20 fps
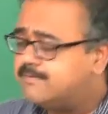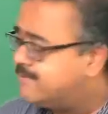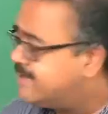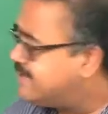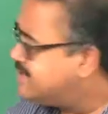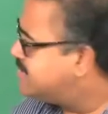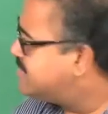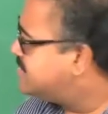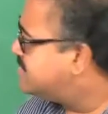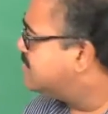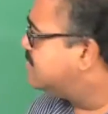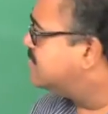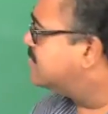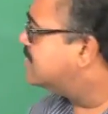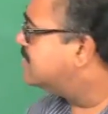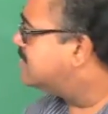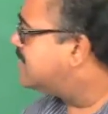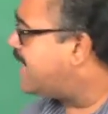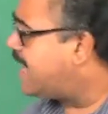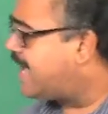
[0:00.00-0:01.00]
brings us to
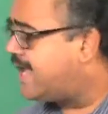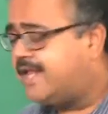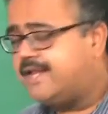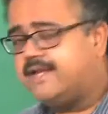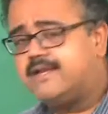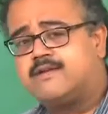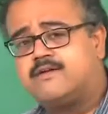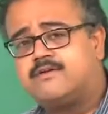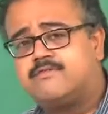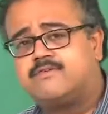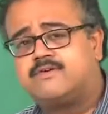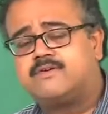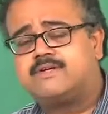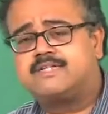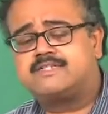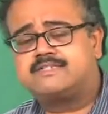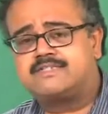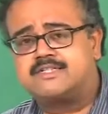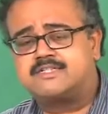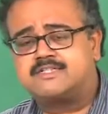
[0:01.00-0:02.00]
the end of our
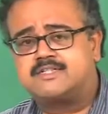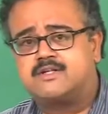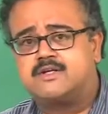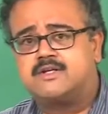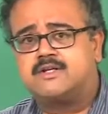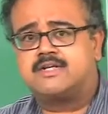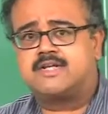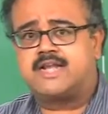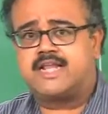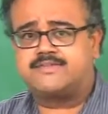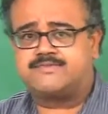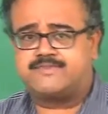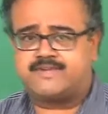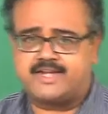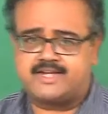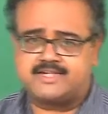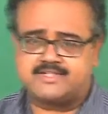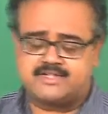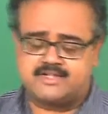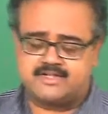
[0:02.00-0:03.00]
discussion on
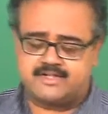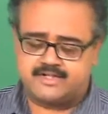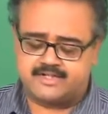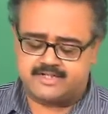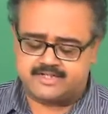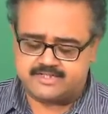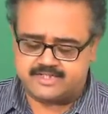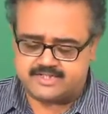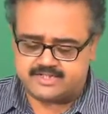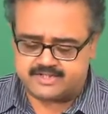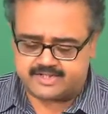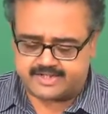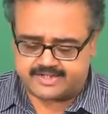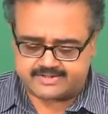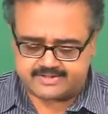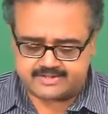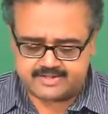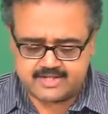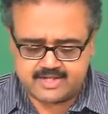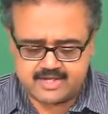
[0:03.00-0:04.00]
classification and regression
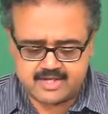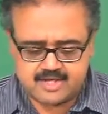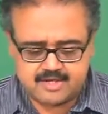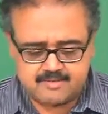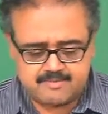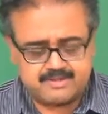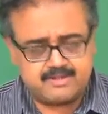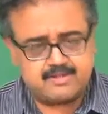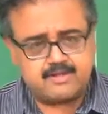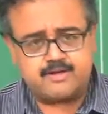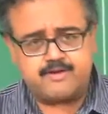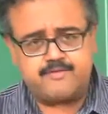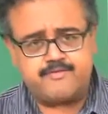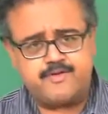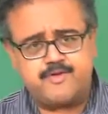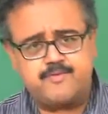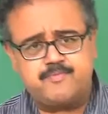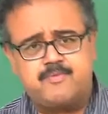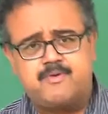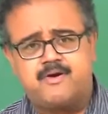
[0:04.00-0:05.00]
trees, but there are a
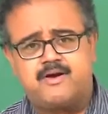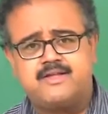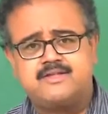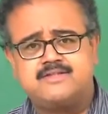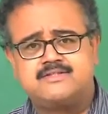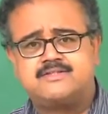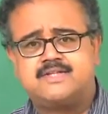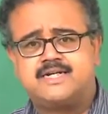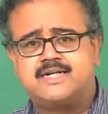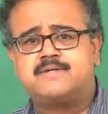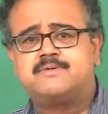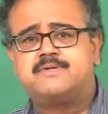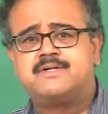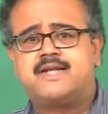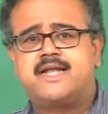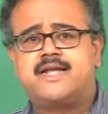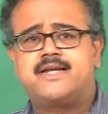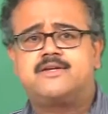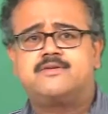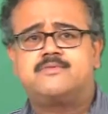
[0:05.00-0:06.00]
few points that I would
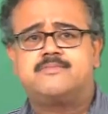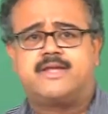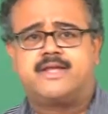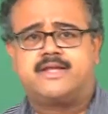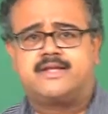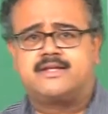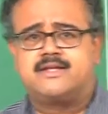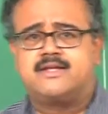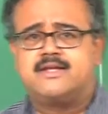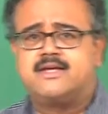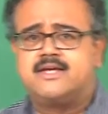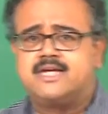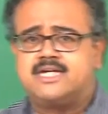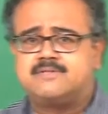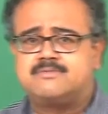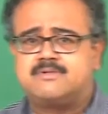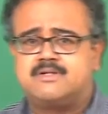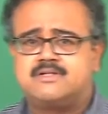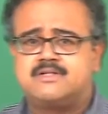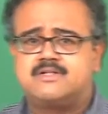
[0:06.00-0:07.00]
like to make
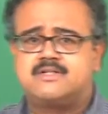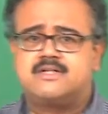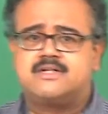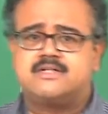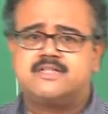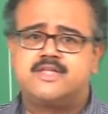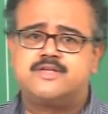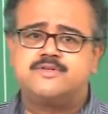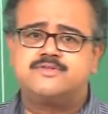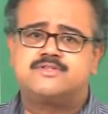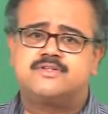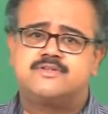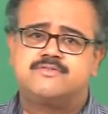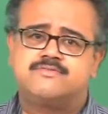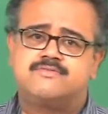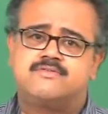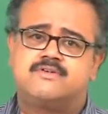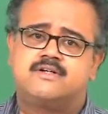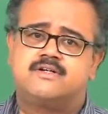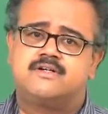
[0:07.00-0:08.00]
about the use of
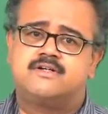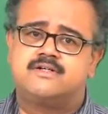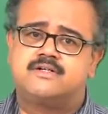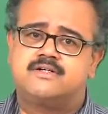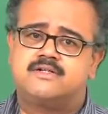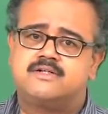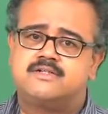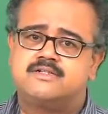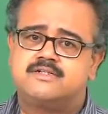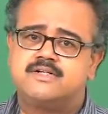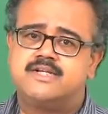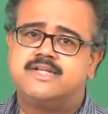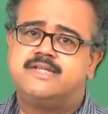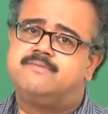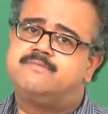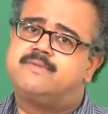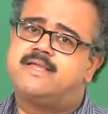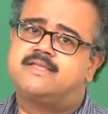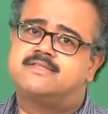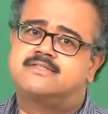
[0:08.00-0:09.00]
tree
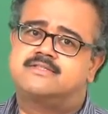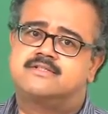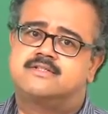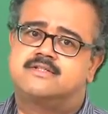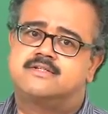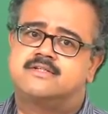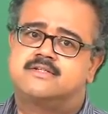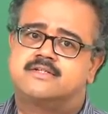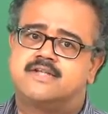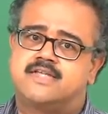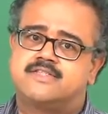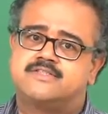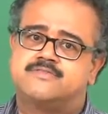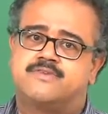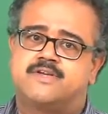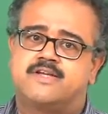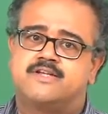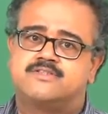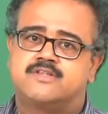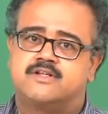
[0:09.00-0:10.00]
based
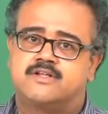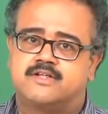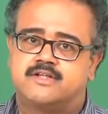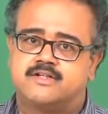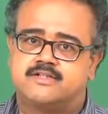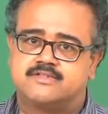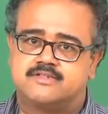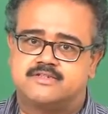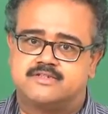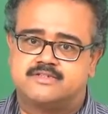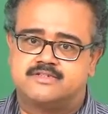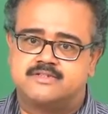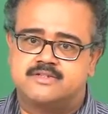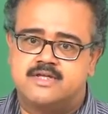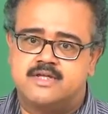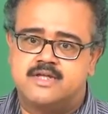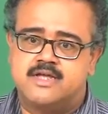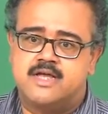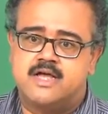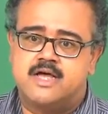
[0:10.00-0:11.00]
classifiers or regressors.
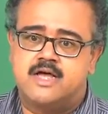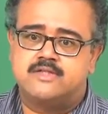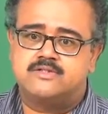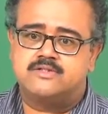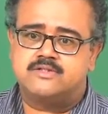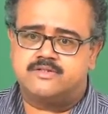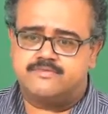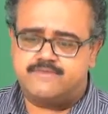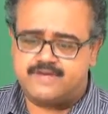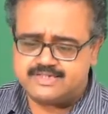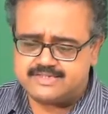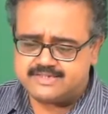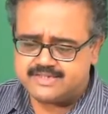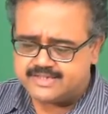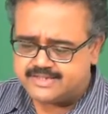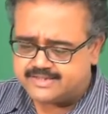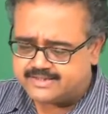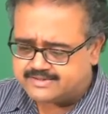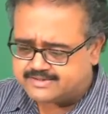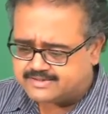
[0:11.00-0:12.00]
So, the first
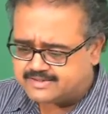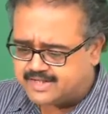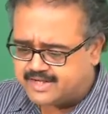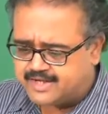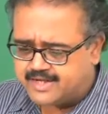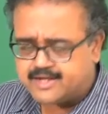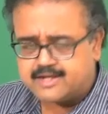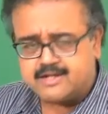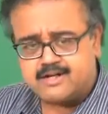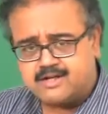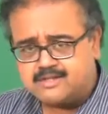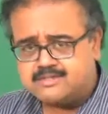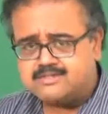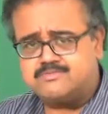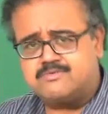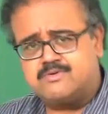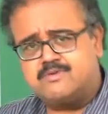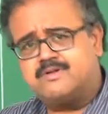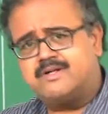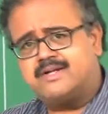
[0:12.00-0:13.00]
thing is I glossed
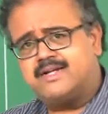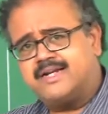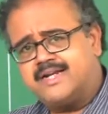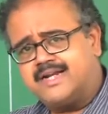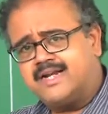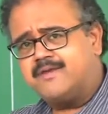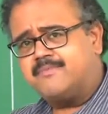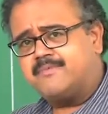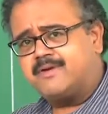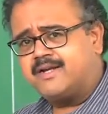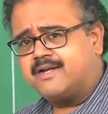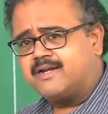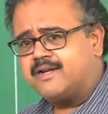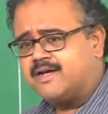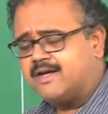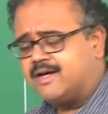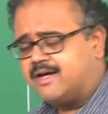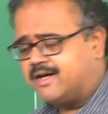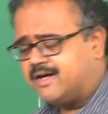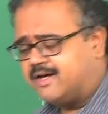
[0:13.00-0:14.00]
over a little bit
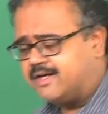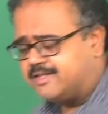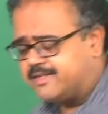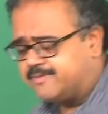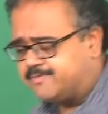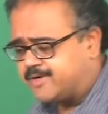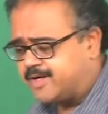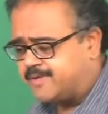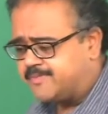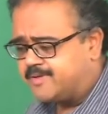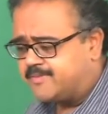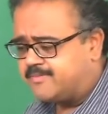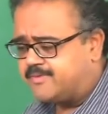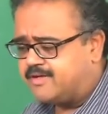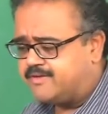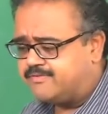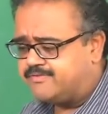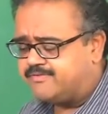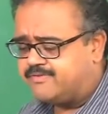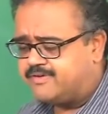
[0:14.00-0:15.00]
the problem
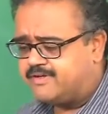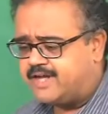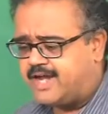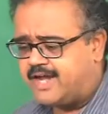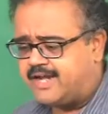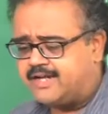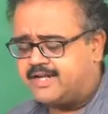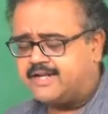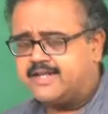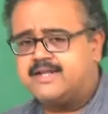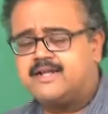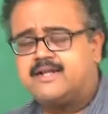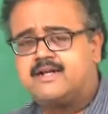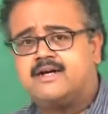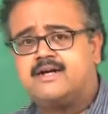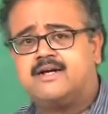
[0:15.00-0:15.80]
of handling